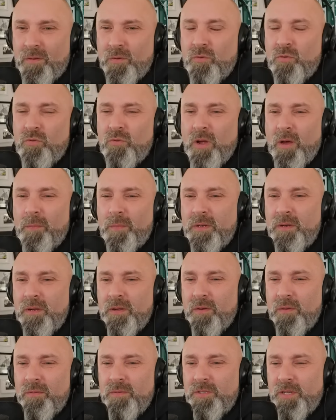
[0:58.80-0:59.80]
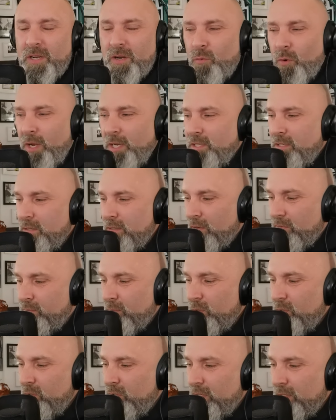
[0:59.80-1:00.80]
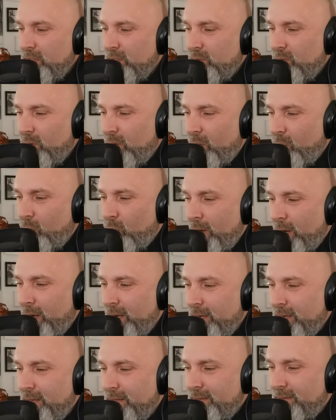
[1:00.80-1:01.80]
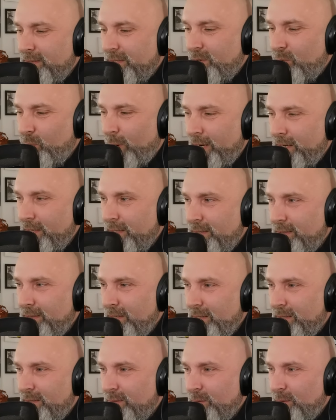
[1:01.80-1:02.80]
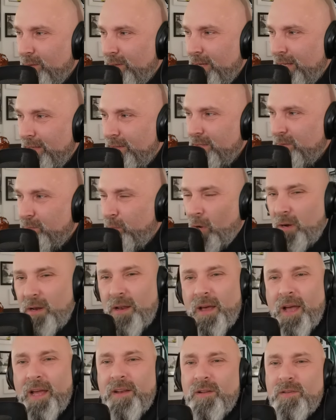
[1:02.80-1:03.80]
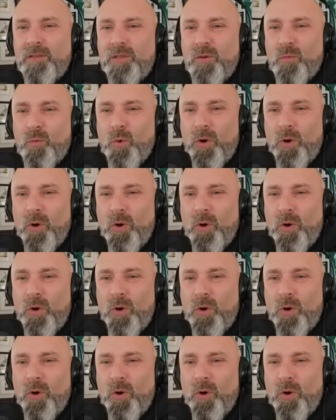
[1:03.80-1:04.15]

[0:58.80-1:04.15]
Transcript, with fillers: you grew up in a generation of musicians where it's quite easy to get spotlight on your